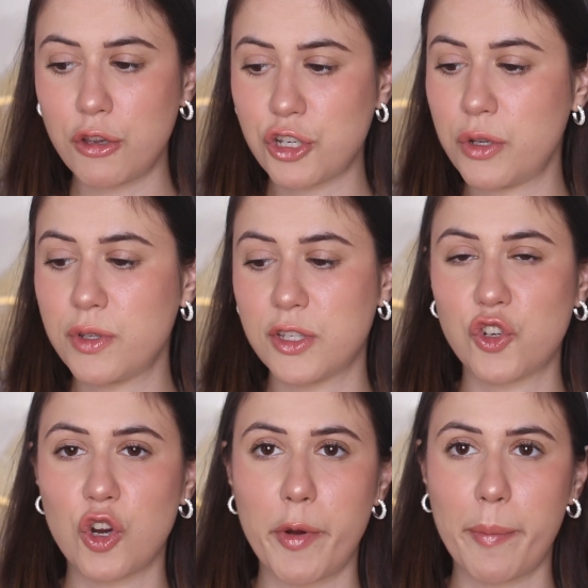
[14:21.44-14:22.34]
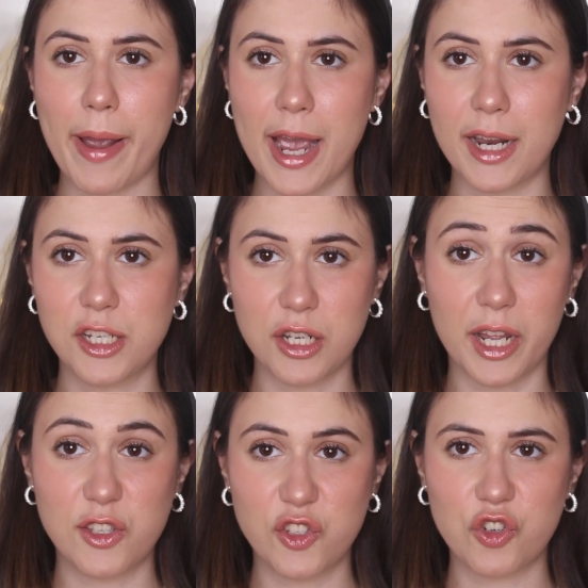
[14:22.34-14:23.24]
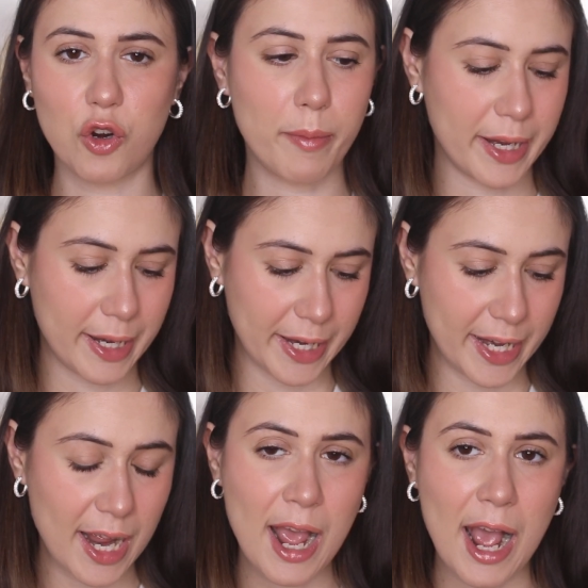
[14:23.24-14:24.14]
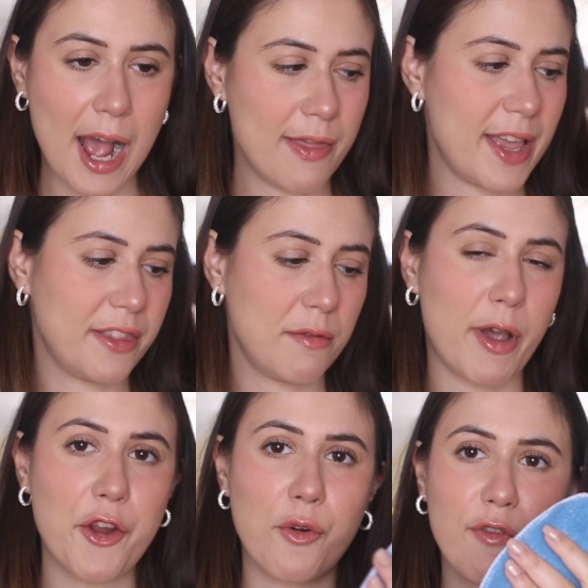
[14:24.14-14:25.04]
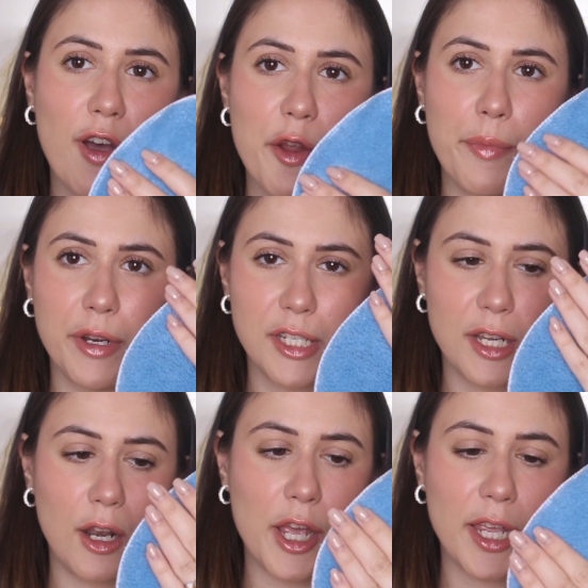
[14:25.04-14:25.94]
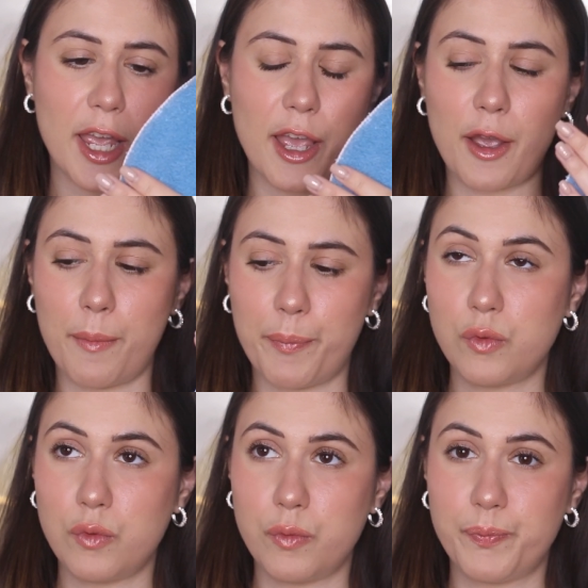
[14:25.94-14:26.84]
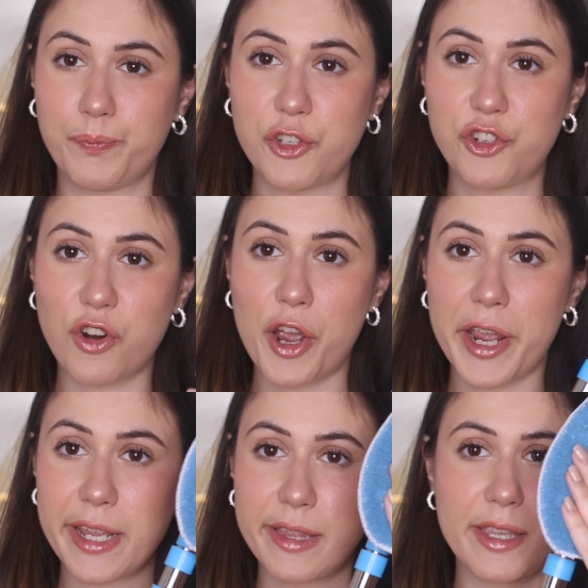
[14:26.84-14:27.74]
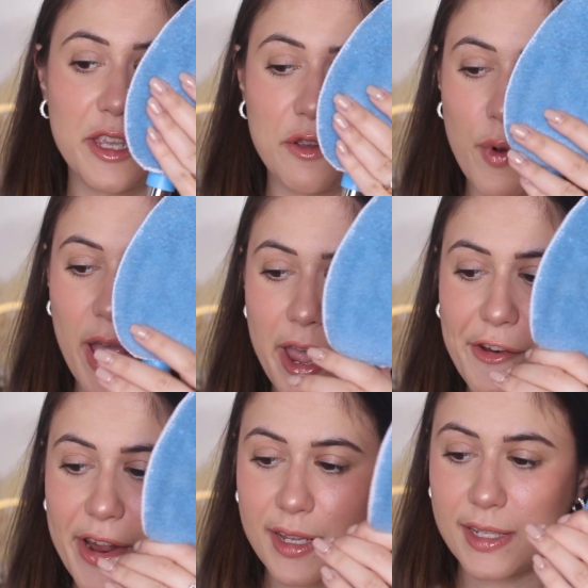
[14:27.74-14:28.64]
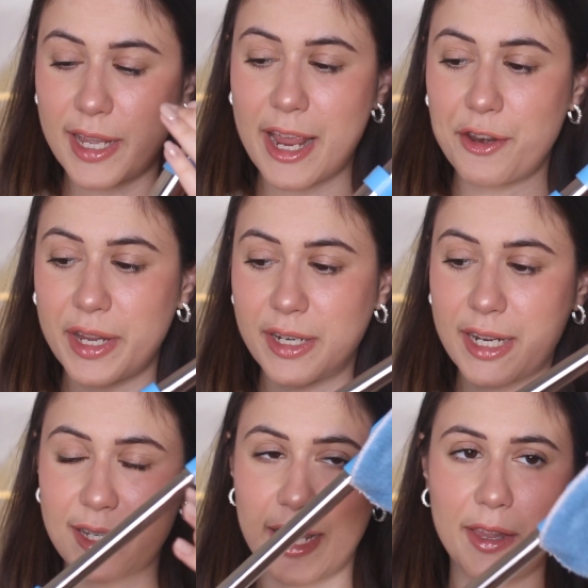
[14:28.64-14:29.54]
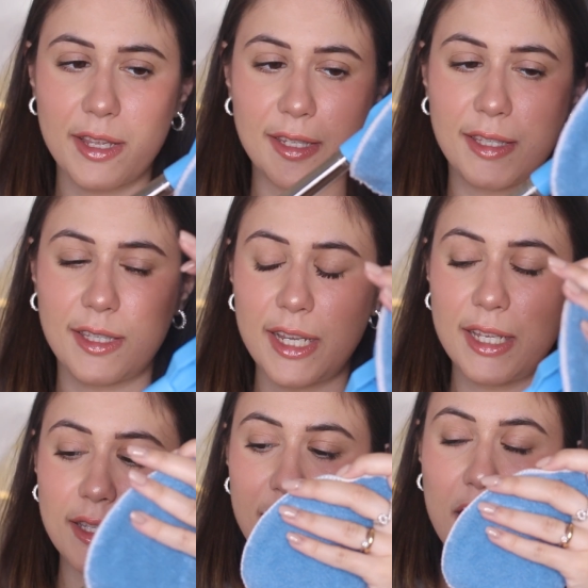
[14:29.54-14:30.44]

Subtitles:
usually use the scrubber pad to like scrub and clean, and then the microfiber to like dry the wet areas. Again, you can extend this. Since